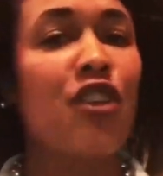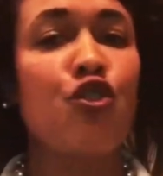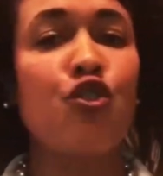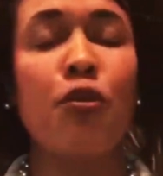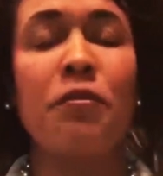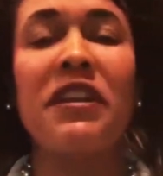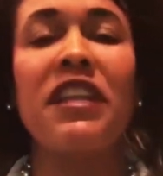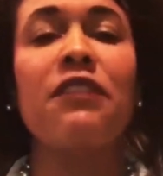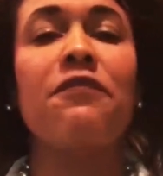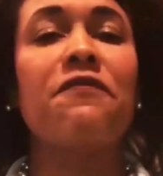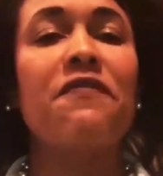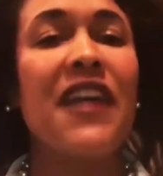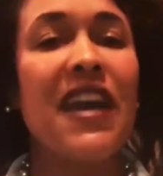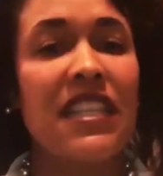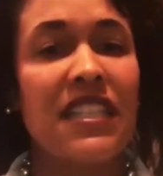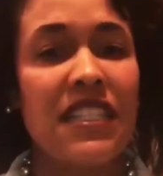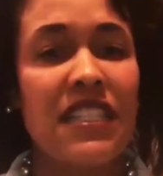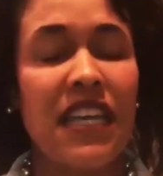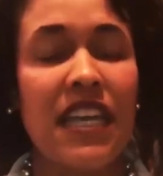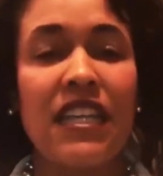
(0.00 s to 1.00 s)
and too many
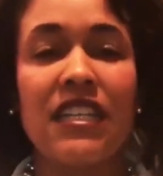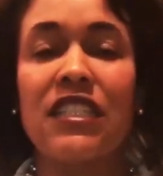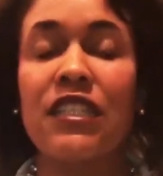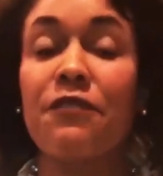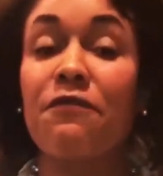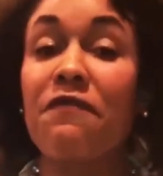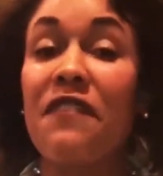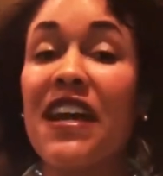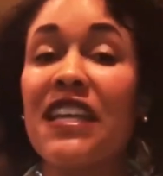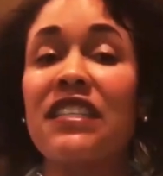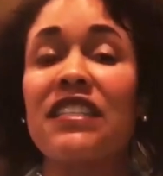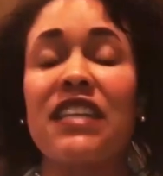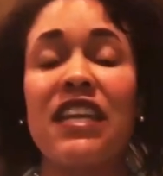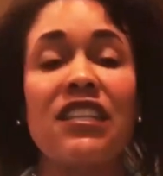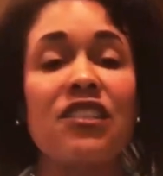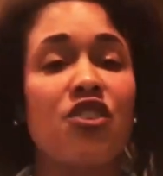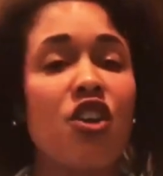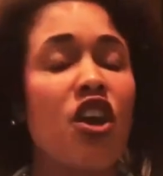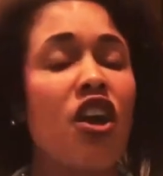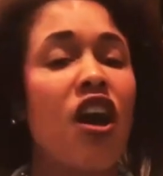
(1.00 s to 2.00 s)
fat cells, the fat
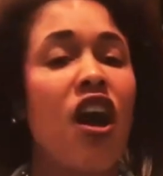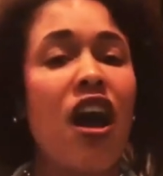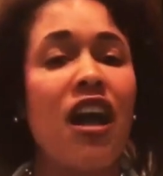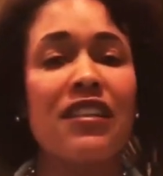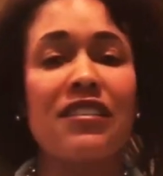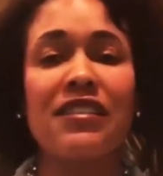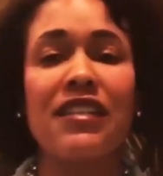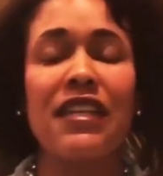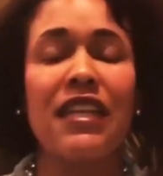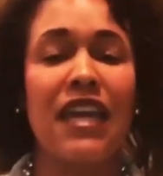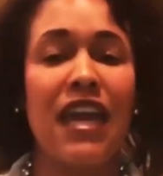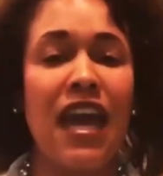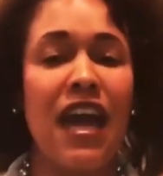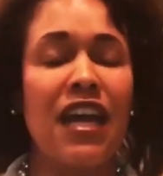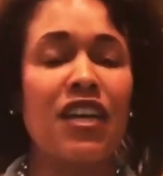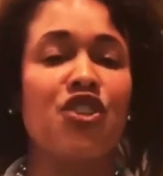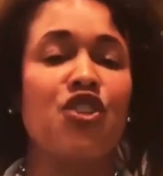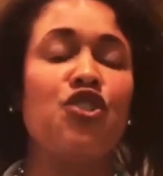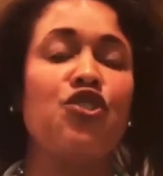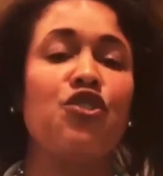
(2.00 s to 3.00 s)
cells are constantly
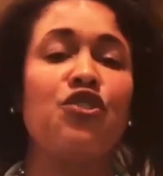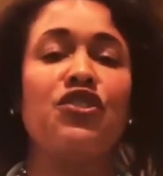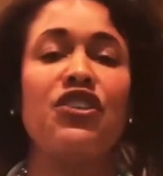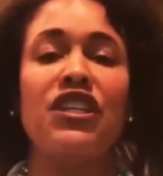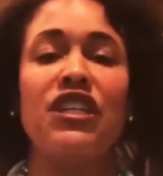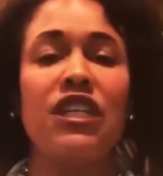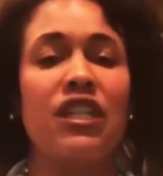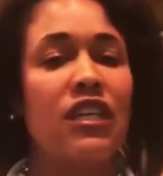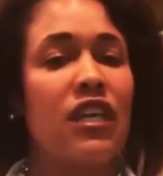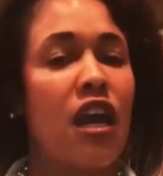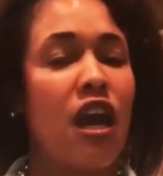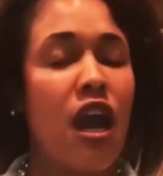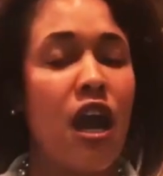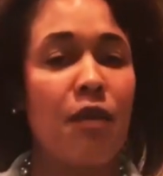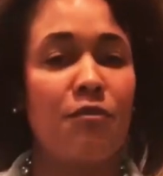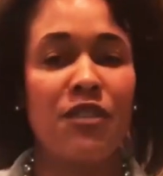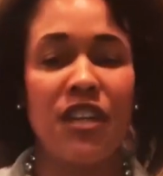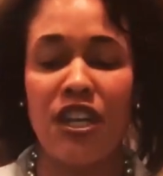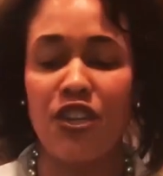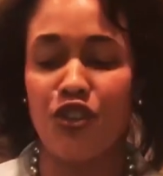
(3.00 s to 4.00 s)
asking you to eat
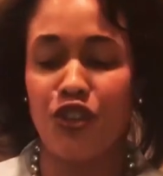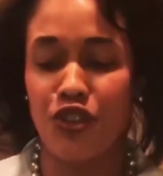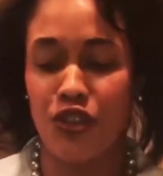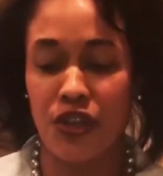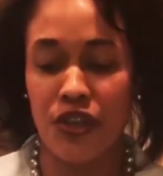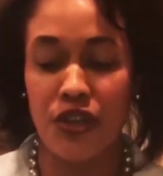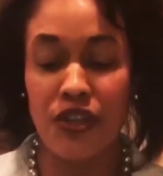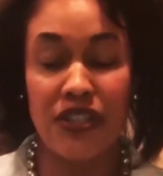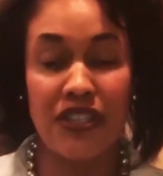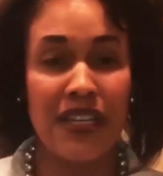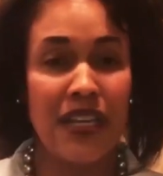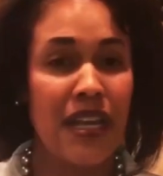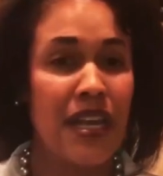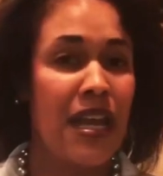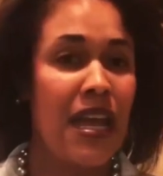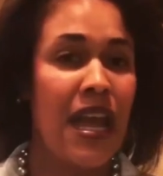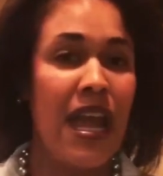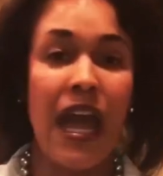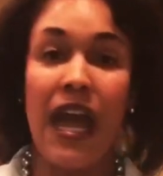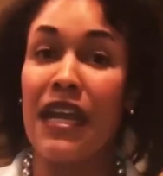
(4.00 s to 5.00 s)
carbs and sugars.
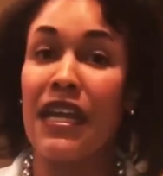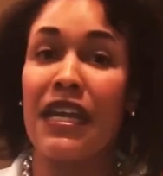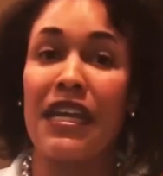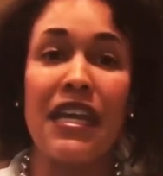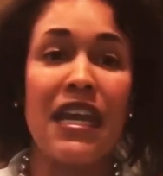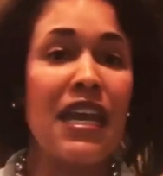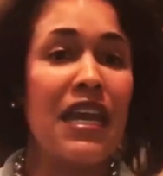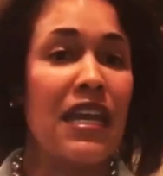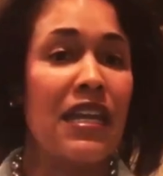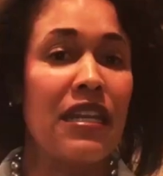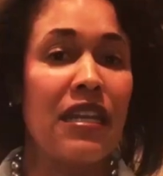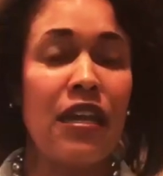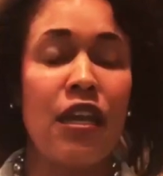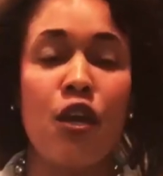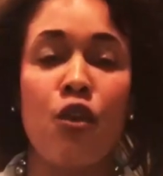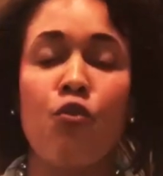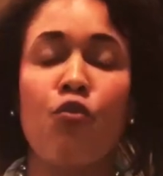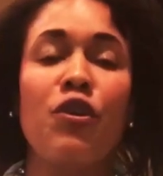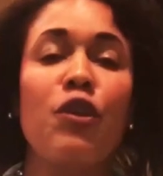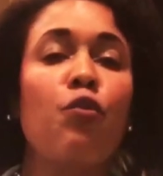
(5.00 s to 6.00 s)
And again,
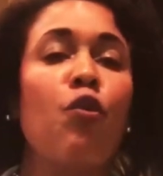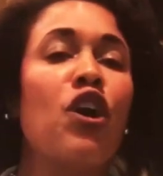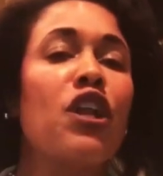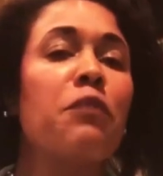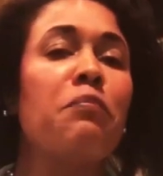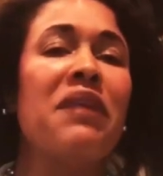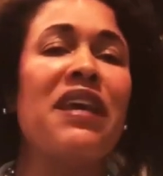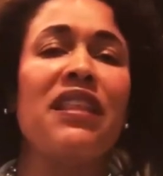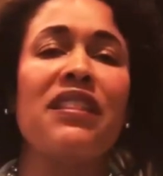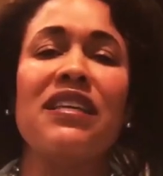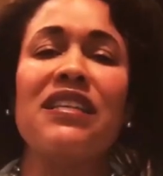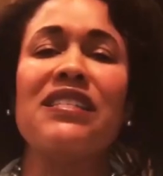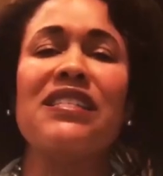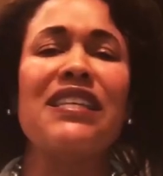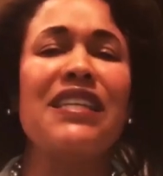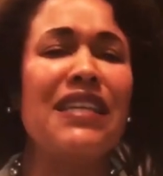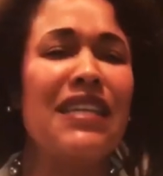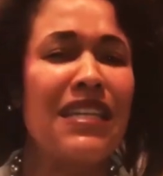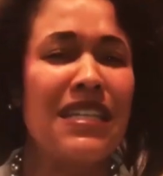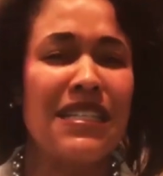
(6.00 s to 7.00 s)
we want to make
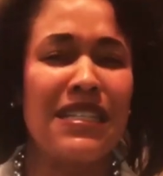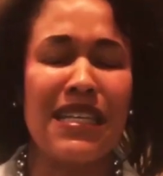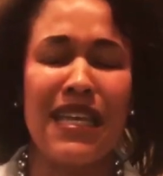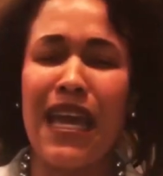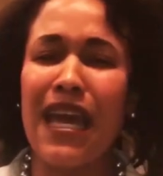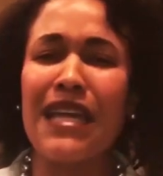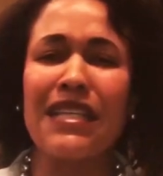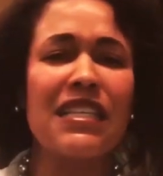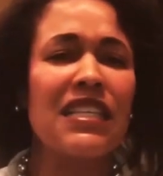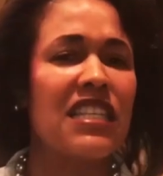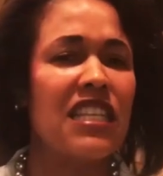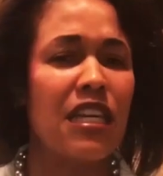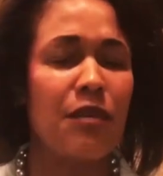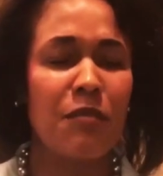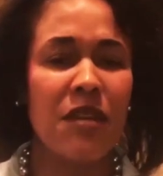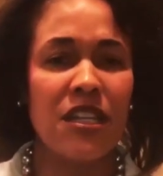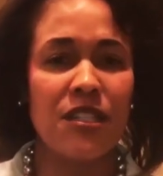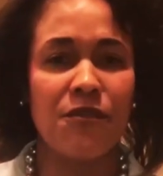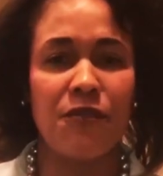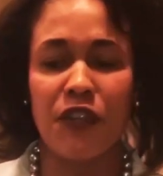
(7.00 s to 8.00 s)
this easy and
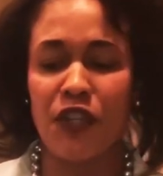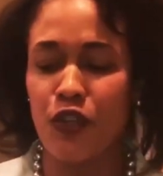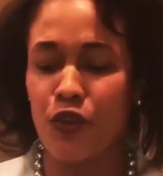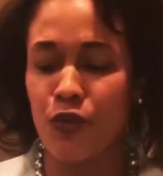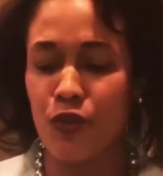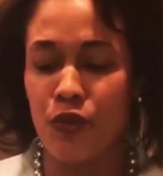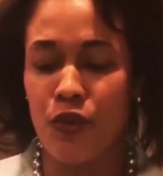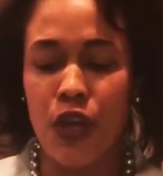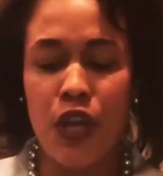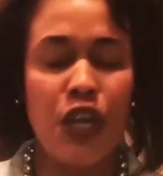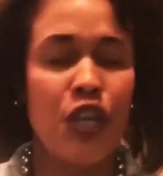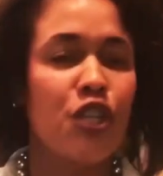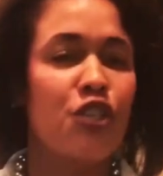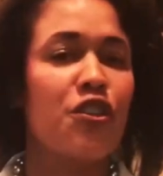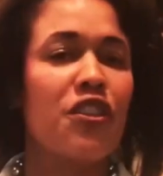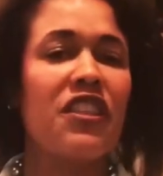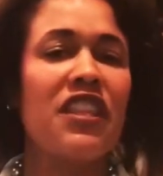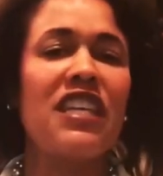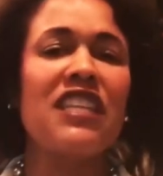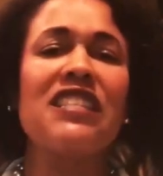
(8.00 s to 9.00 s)
seamless for you.
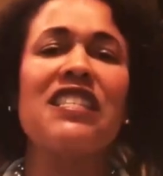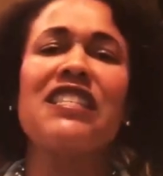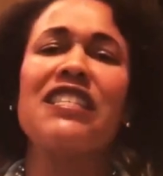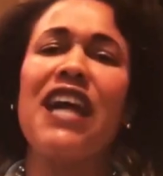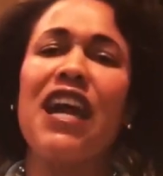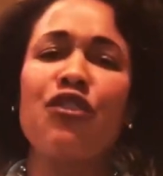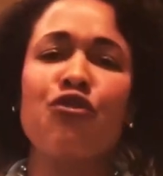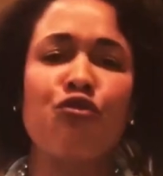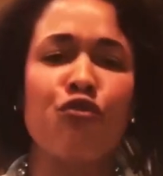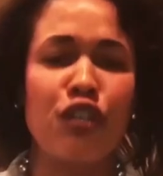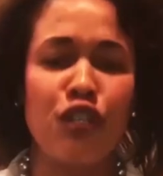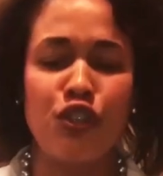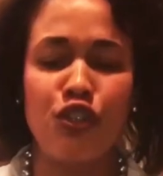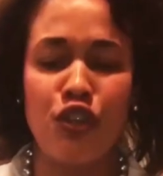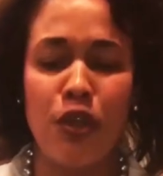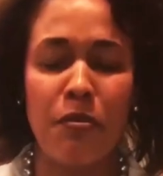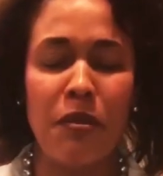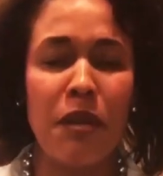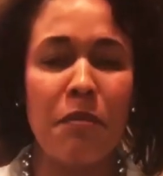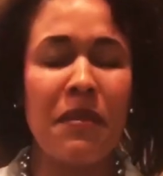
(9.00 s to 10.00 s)
So these natural
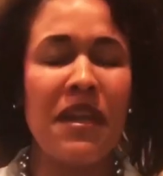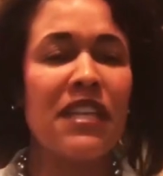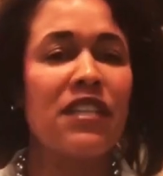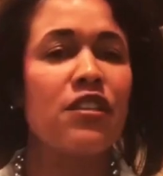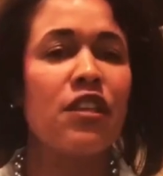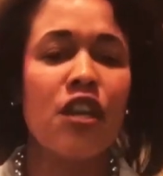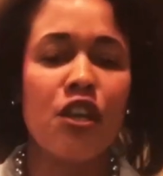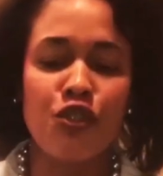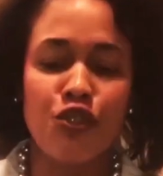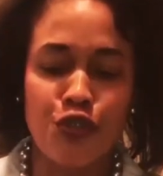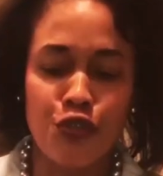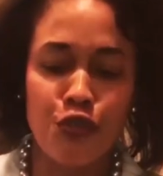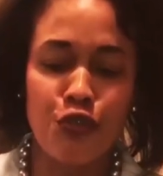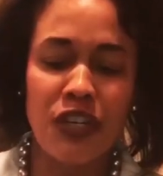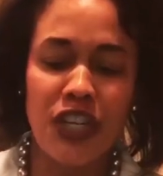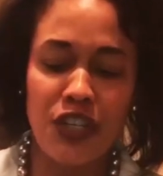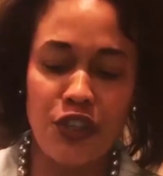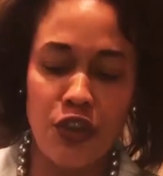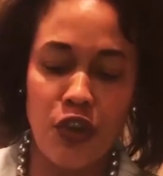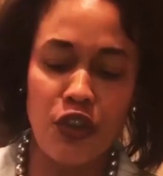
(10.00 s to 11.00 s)
supplements
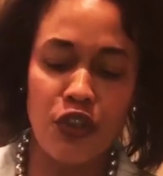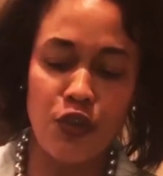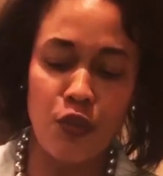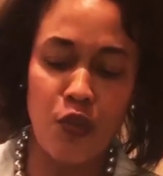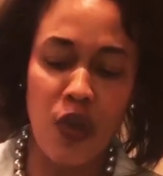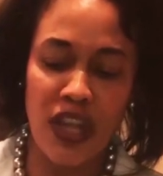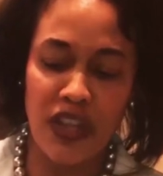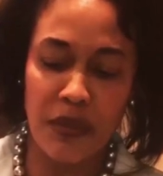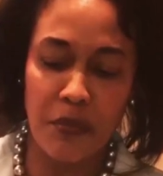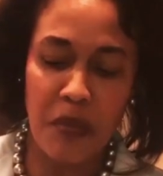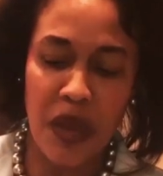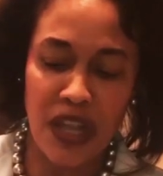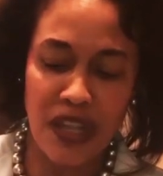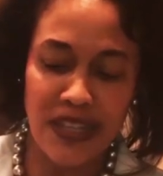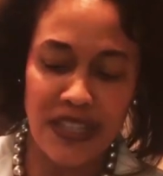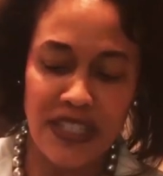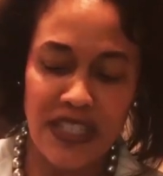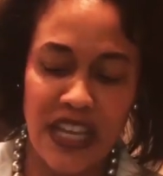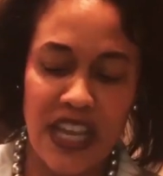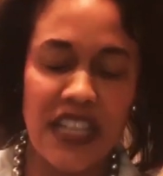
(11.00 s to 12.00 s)
truly does what the
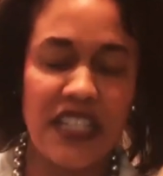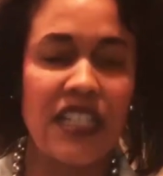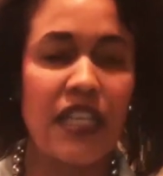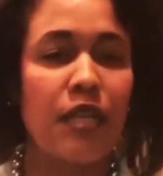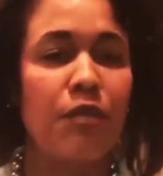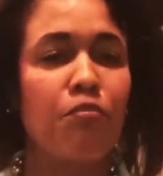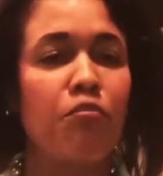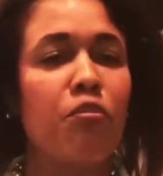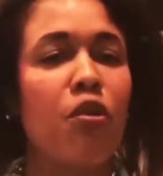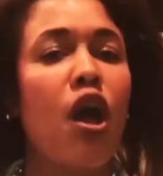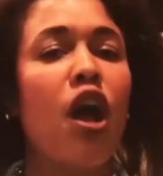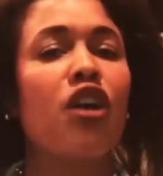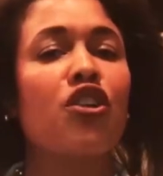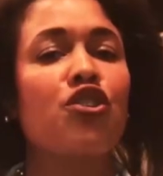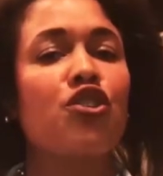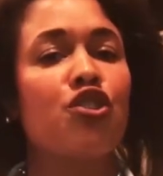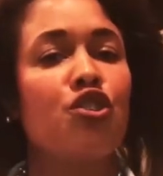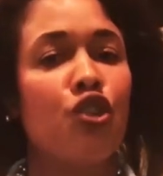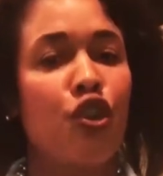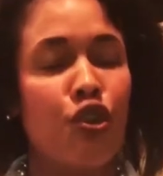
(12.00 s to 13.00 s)
bottle says. It
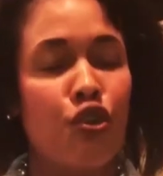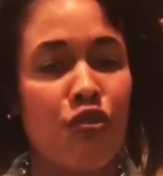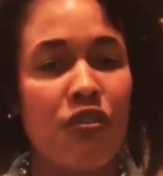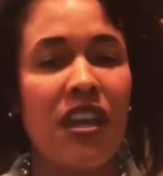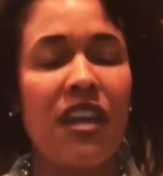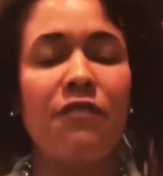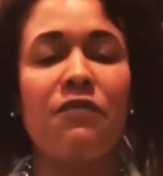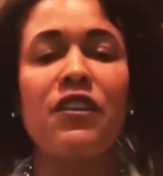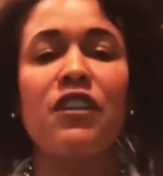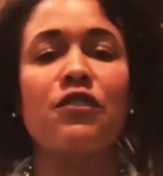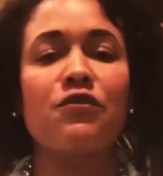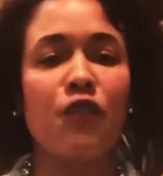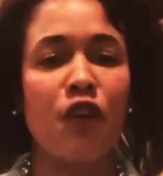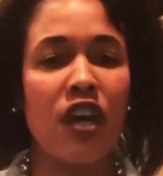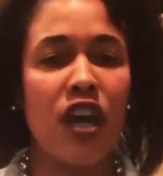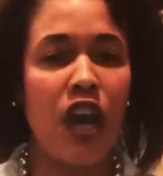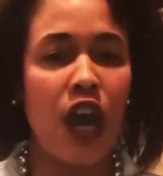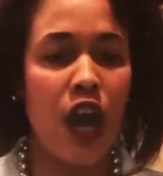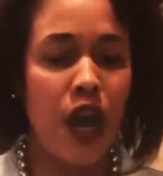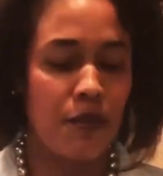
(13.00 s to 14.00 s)
blocks your cravings for
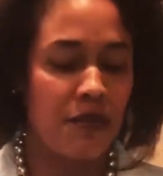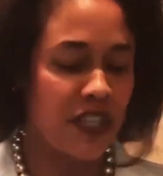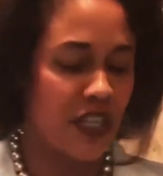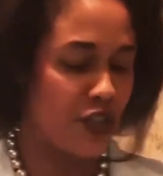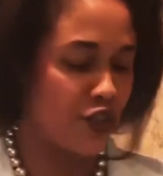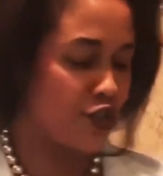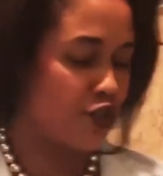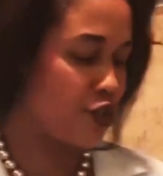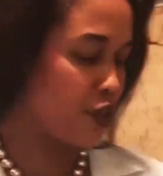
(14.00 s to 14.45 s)
carbs and